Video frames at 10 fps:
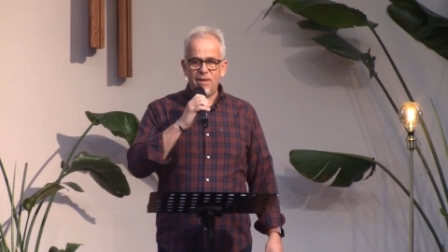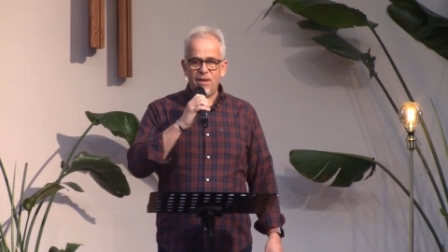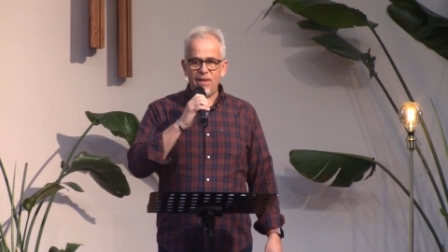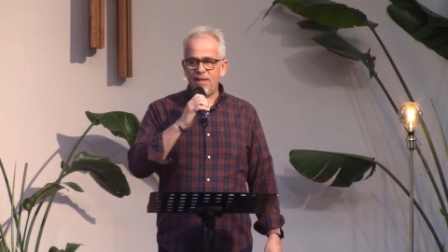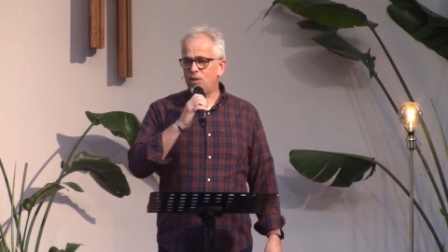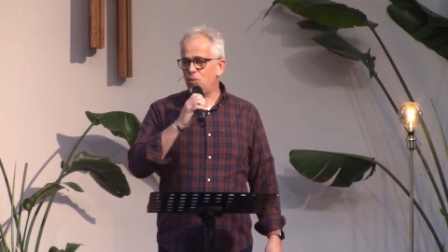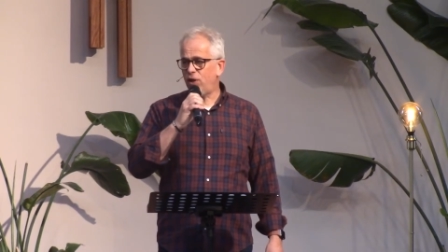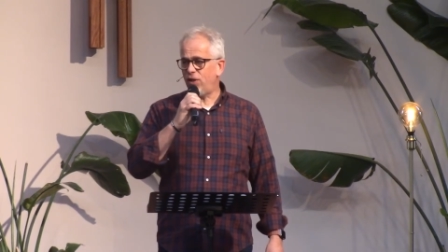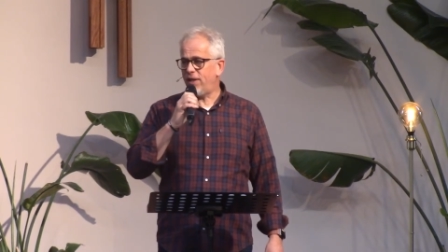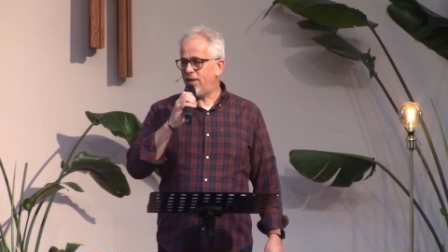I think that's why
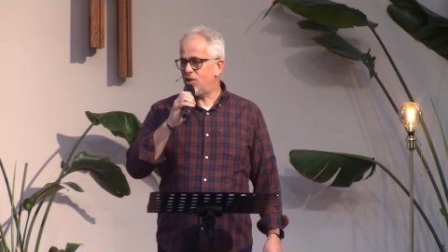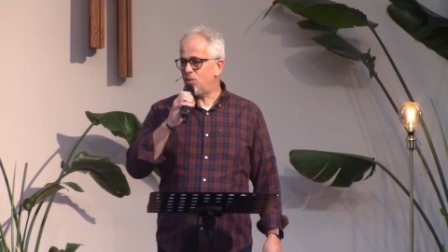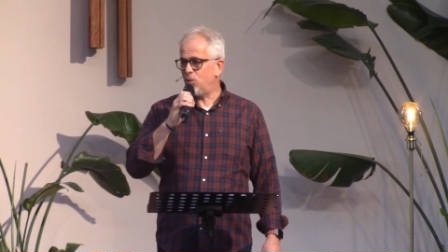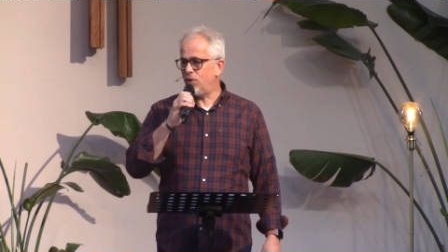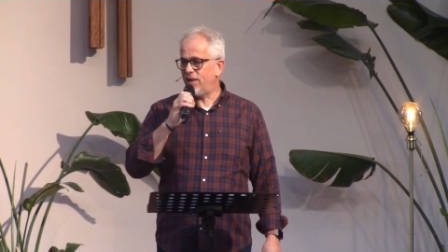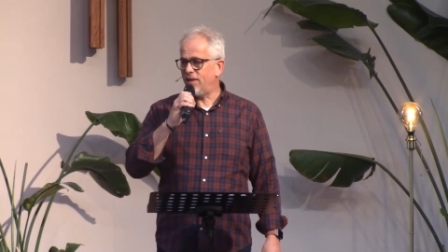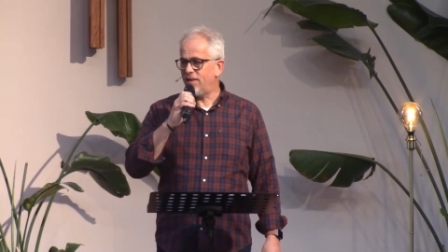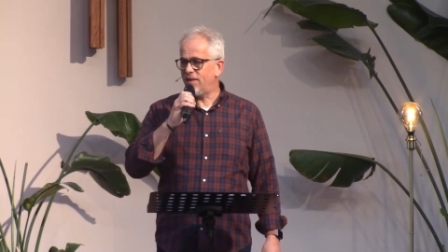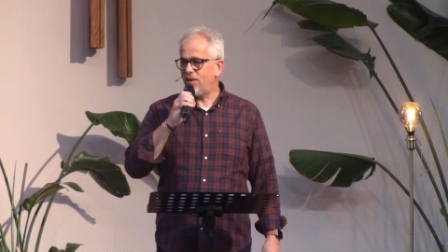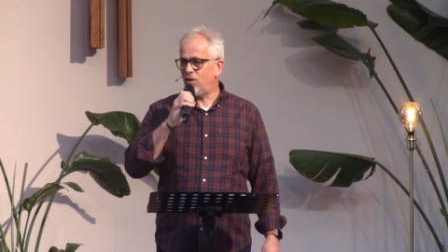you're here this morning.
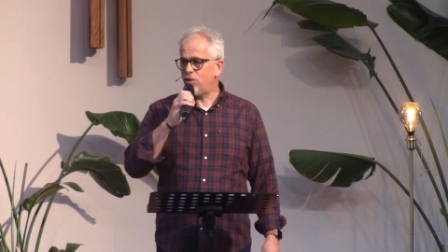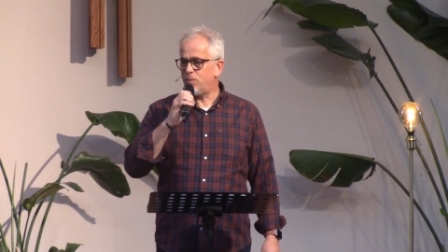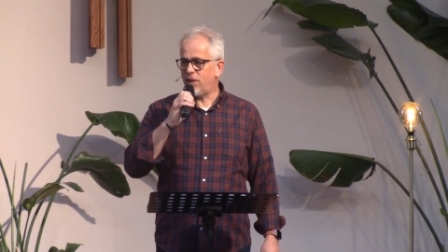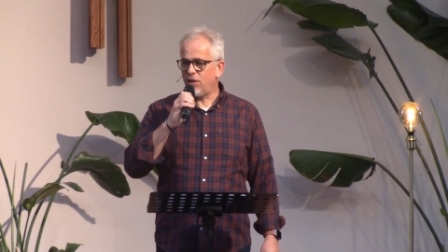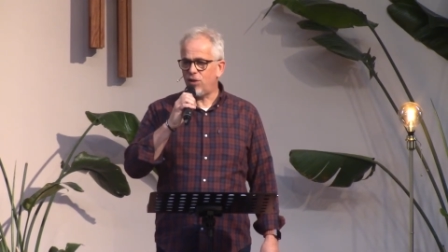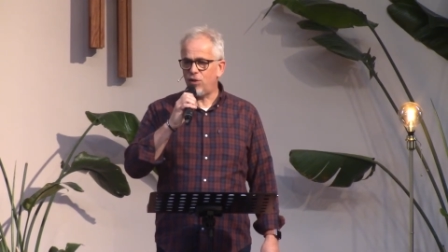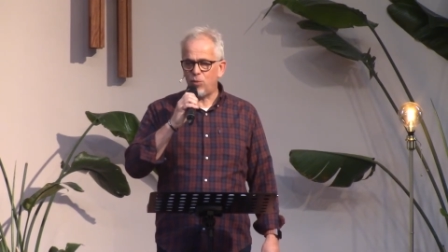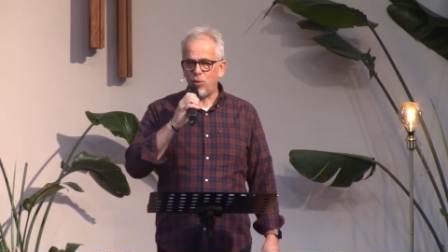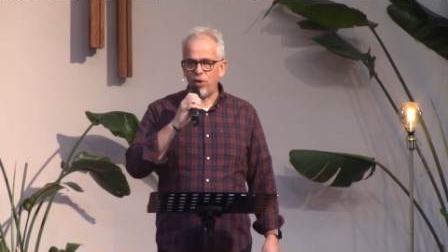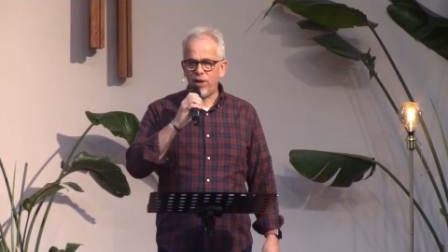God's begun a
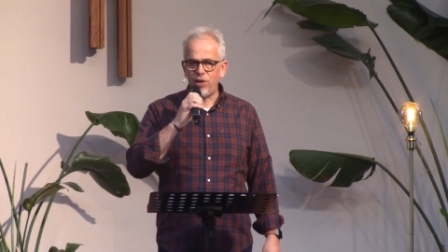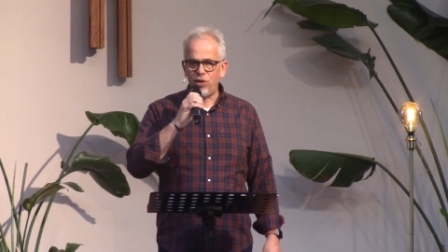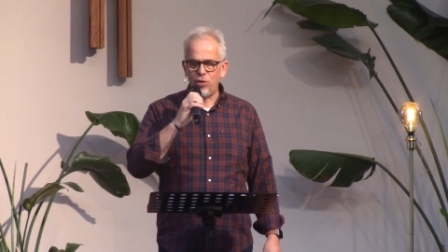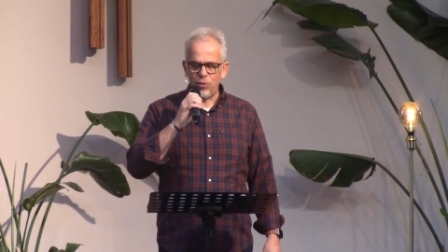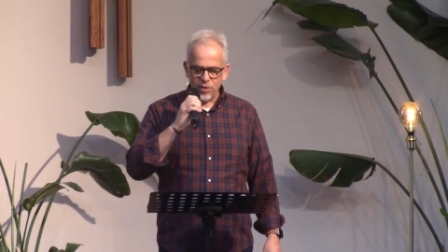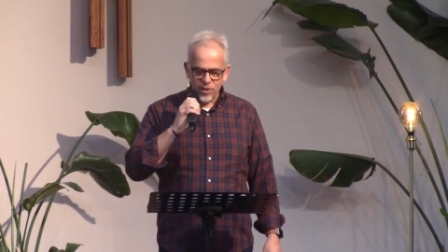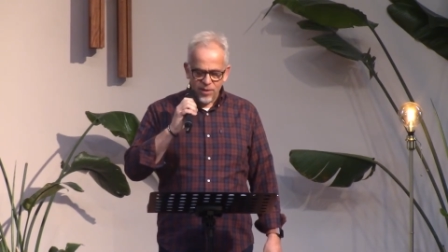good work in you,